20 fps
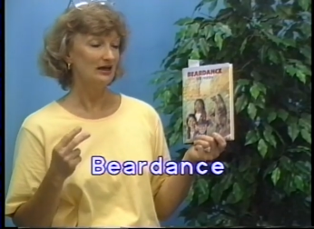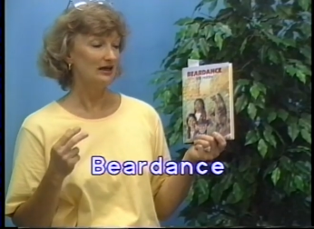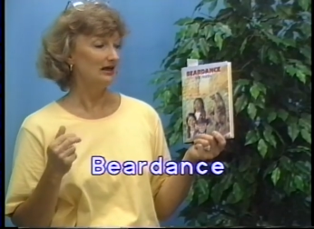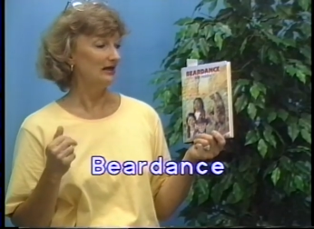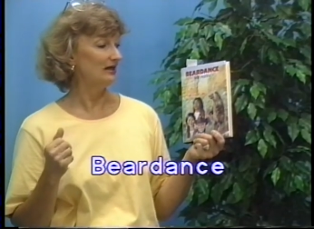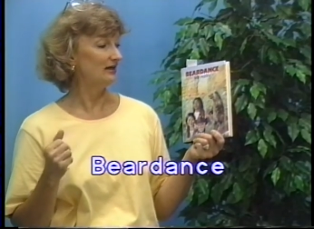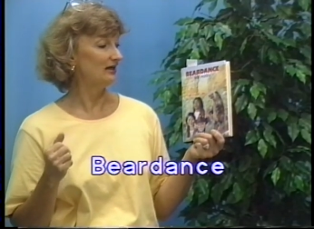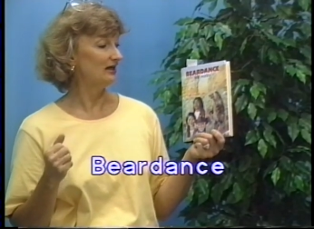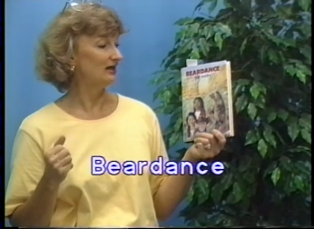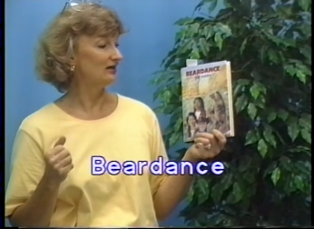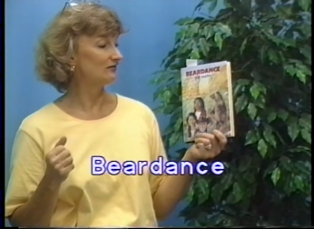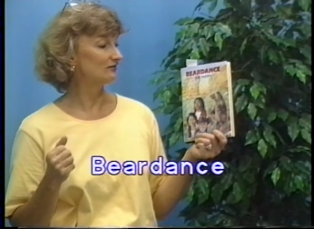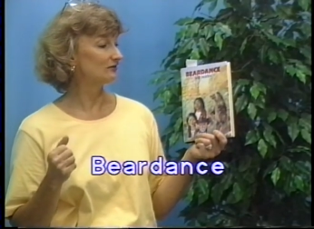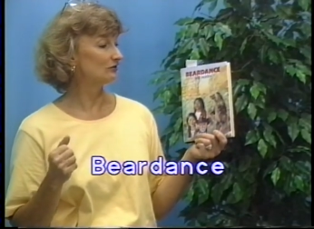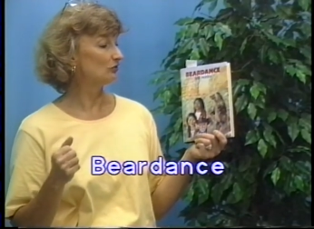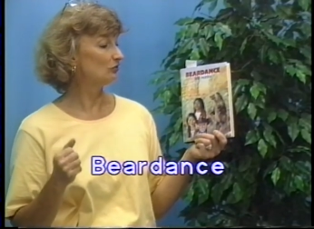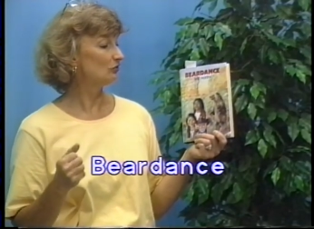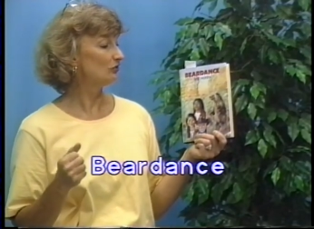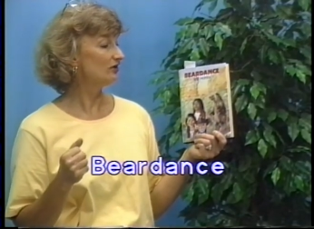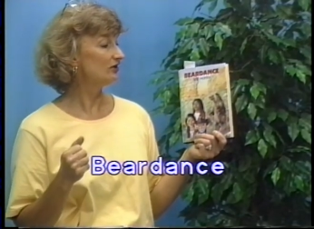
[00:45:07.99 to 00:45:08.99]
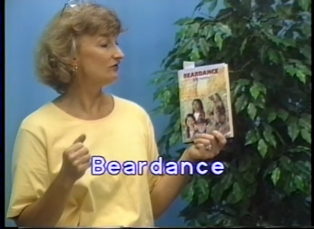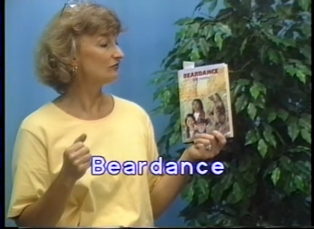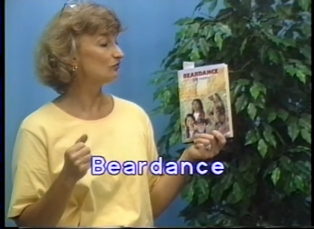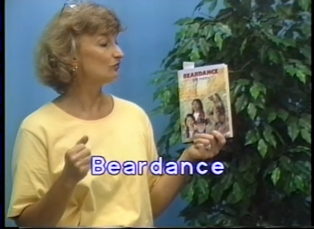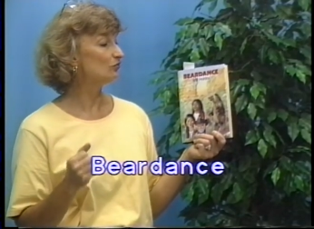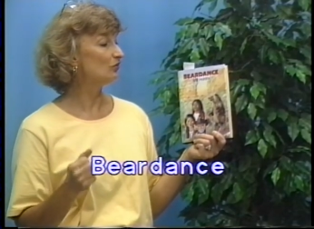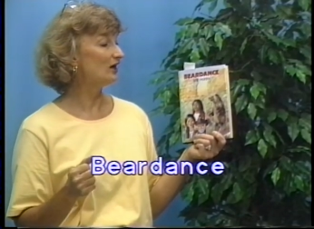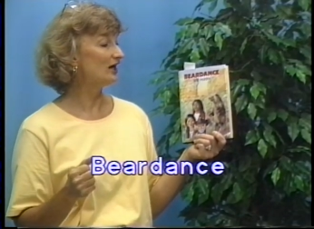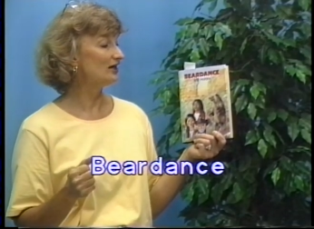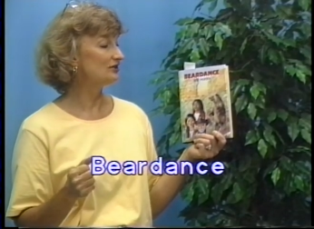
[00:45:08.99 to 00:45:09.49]
And as Cloyd is
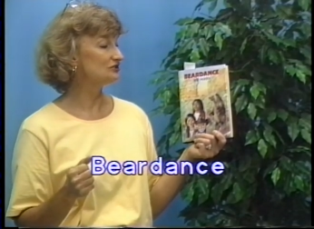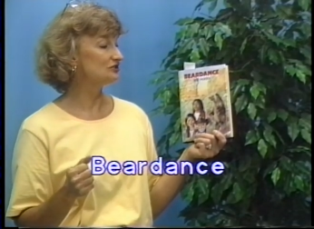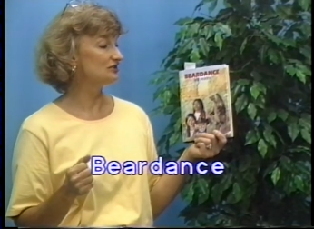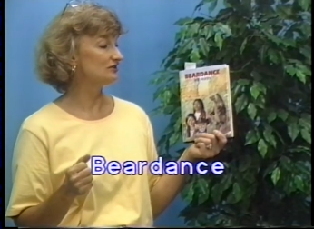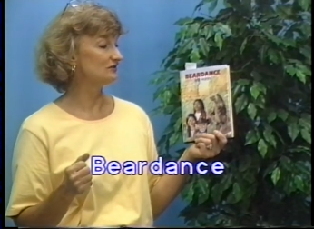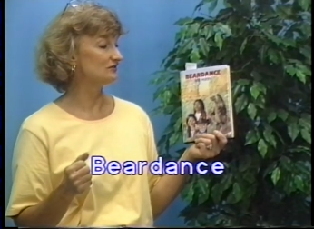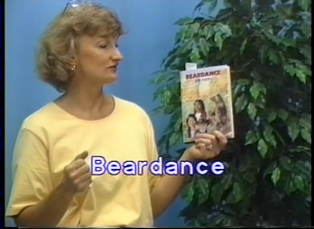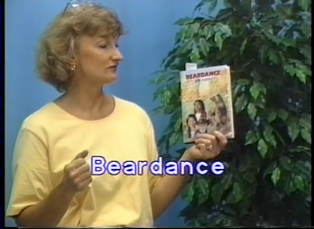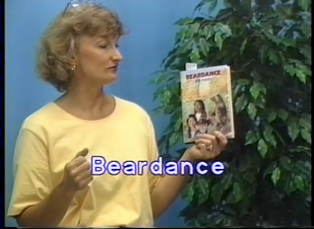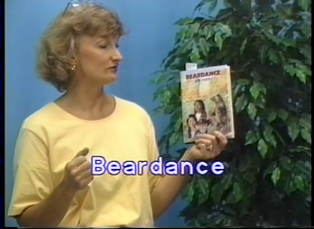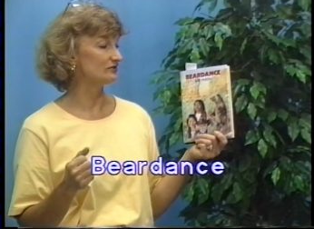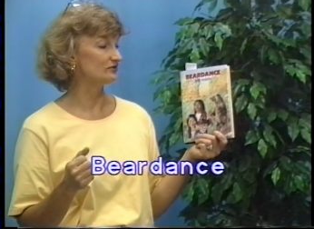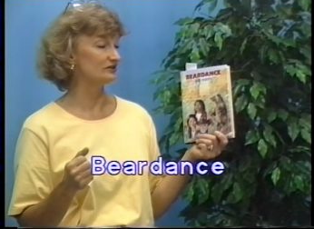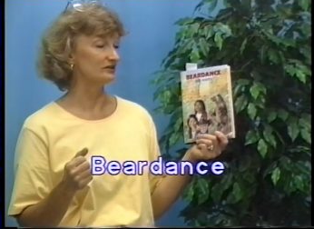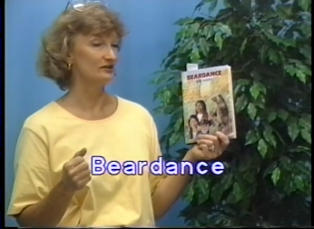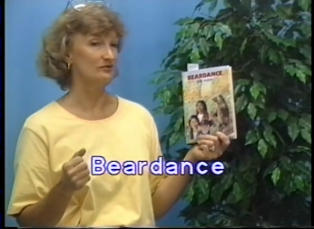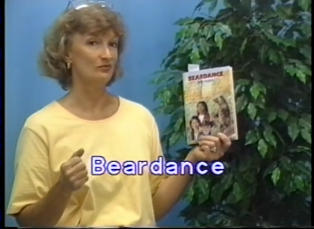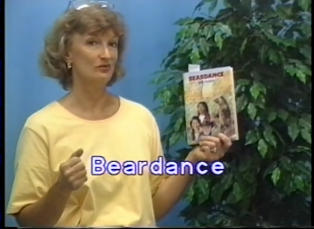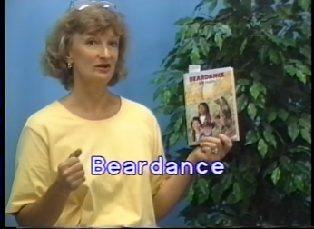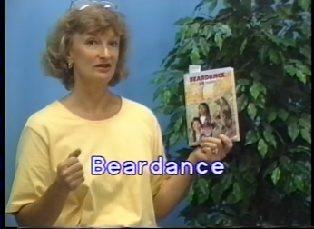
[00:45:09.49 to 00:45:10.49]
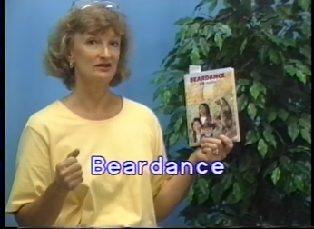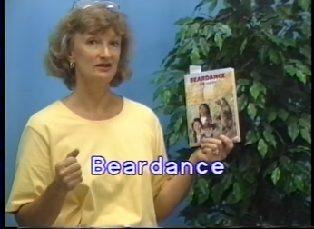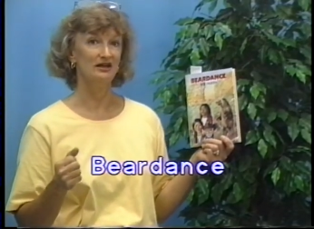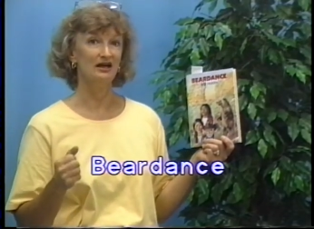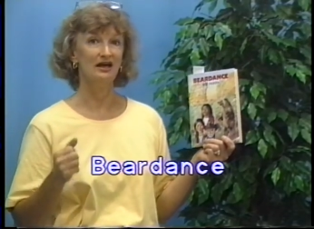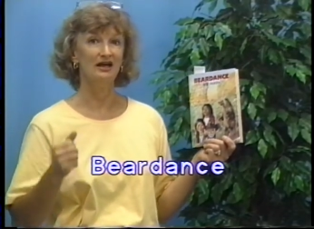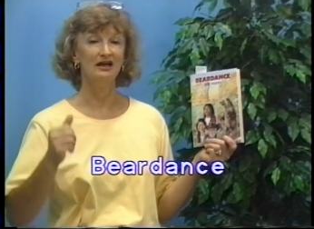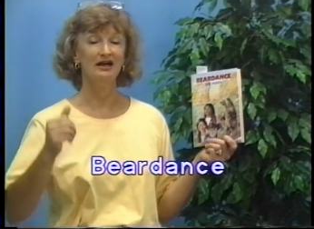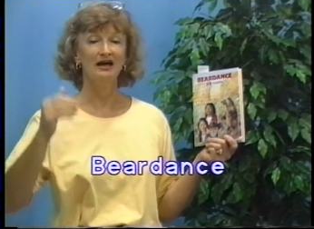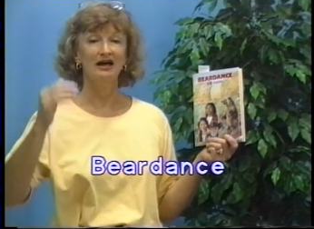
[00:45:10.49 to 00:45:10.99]
watching this grizzly one
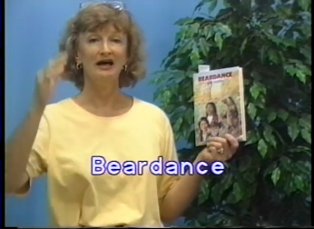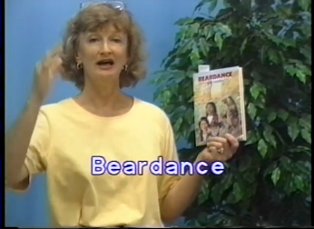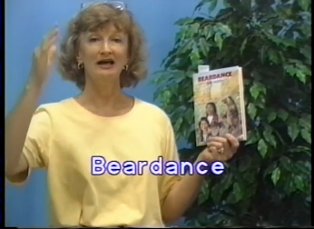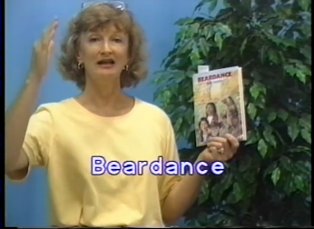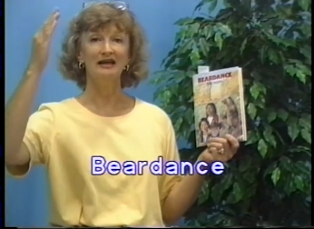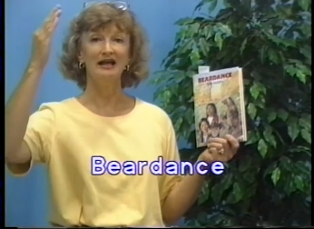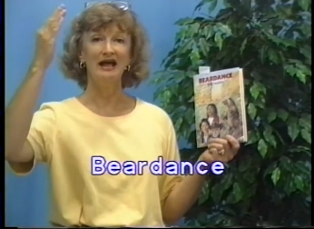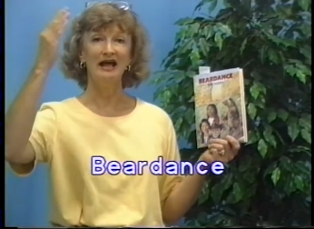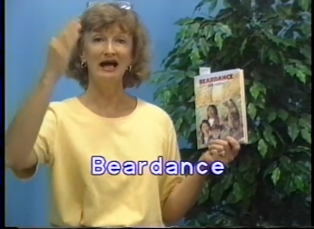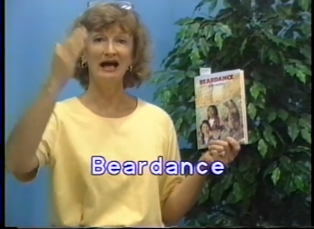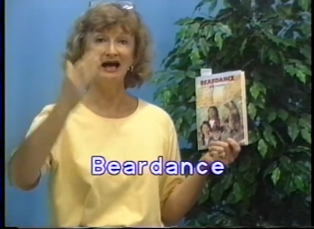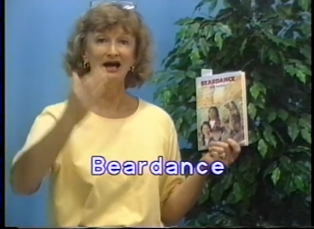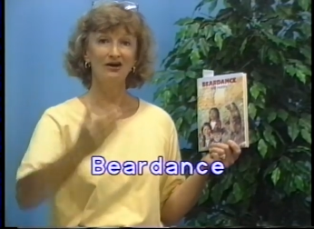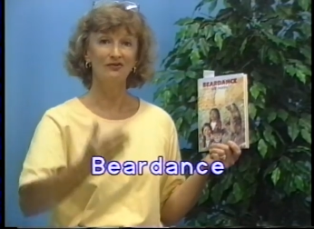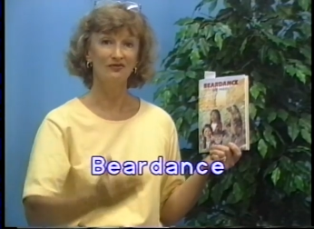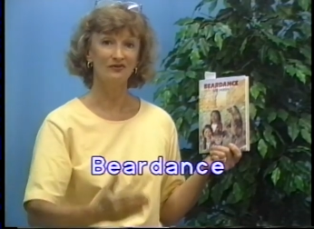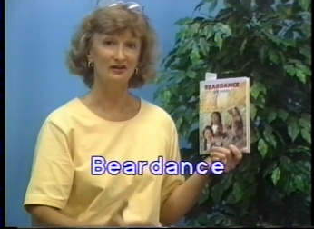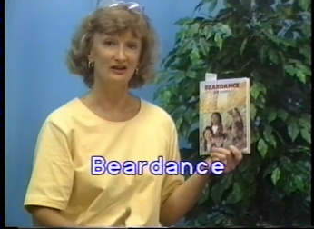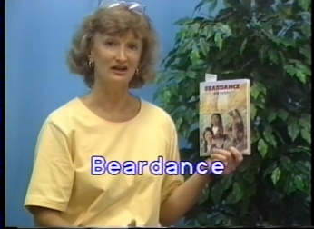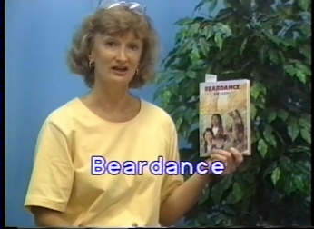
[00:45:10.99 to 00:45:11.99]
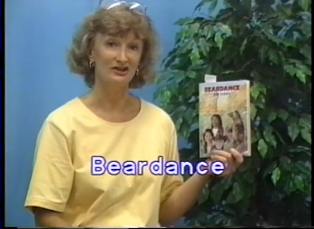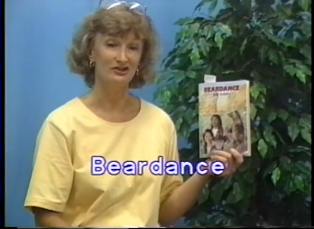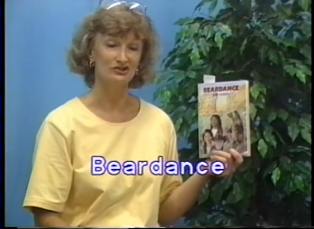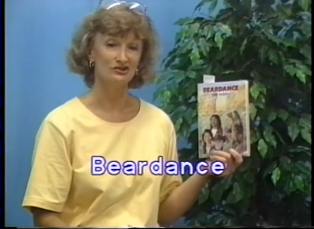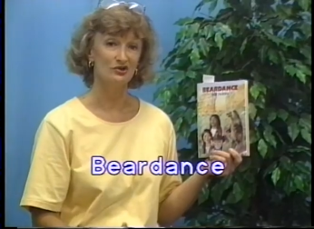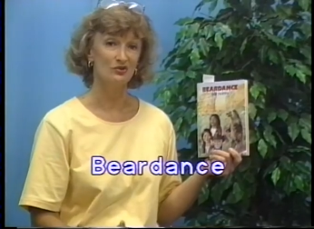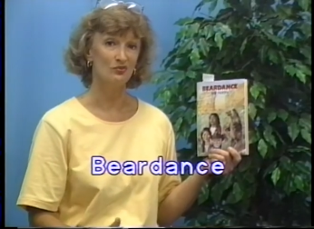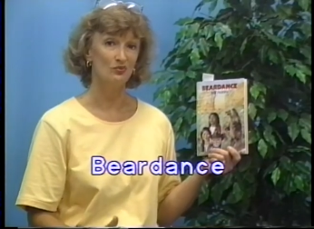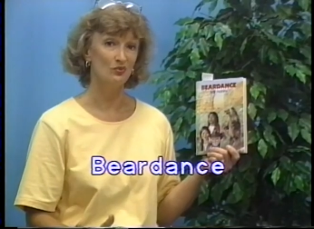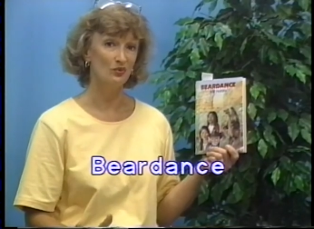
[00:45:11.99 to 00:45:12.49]
day, an avalanche
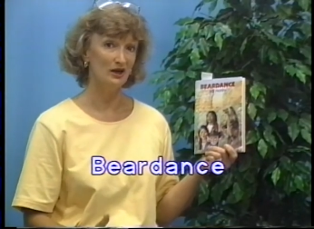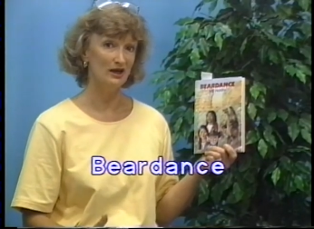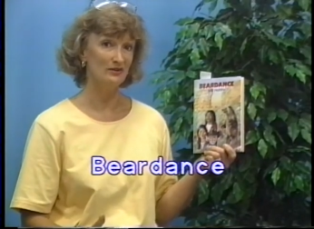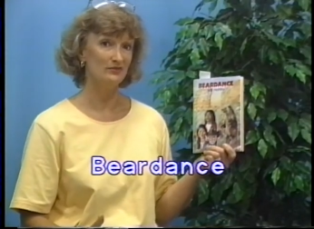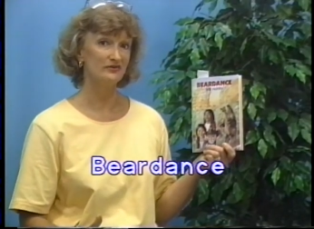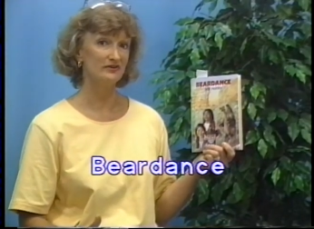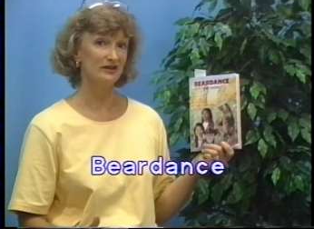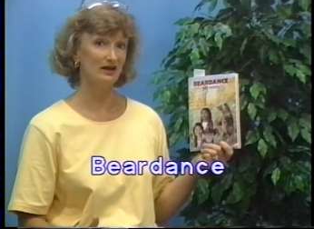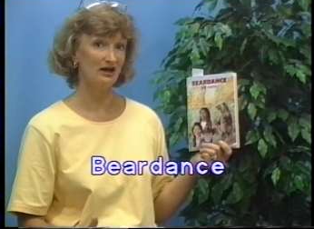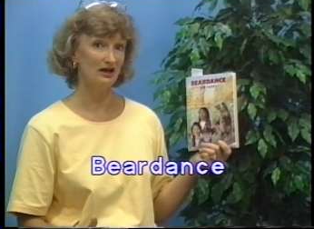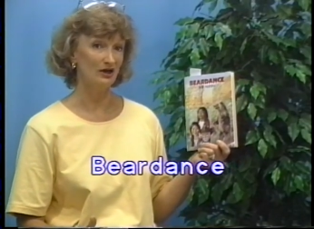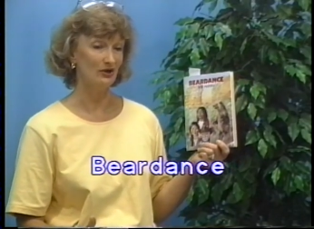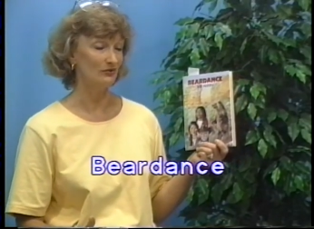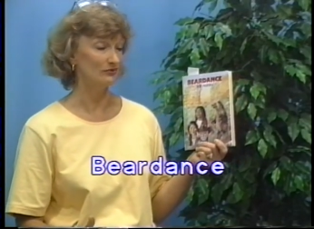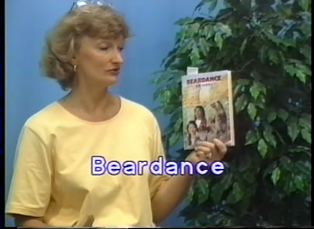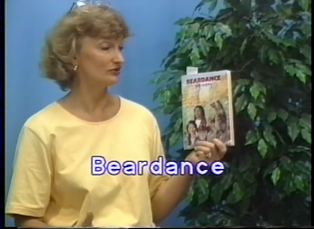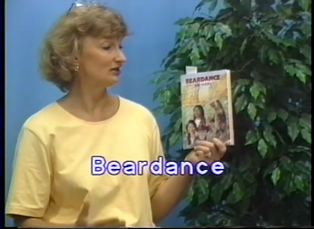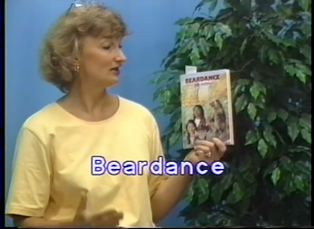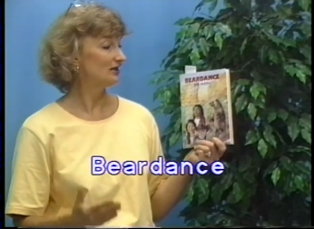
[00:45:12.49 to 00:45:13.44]
wipes out